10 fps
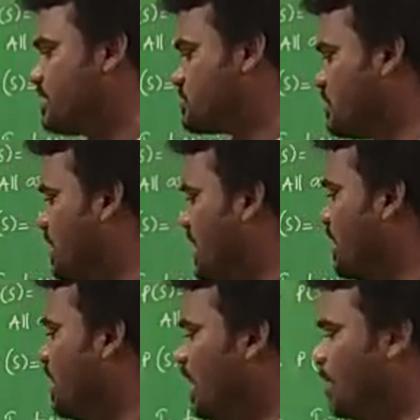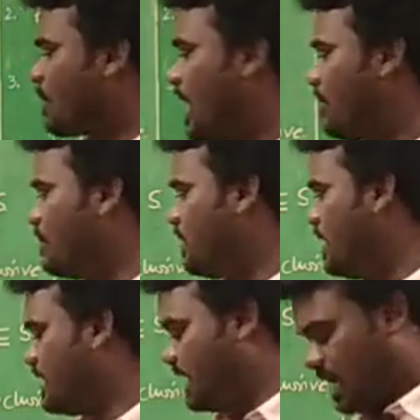So that
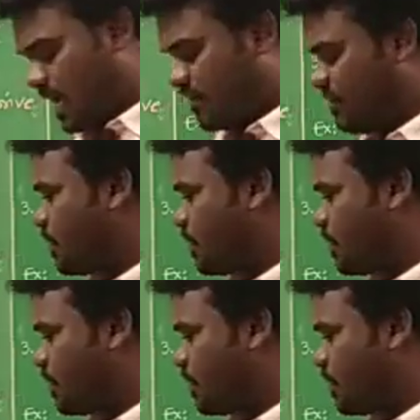probability of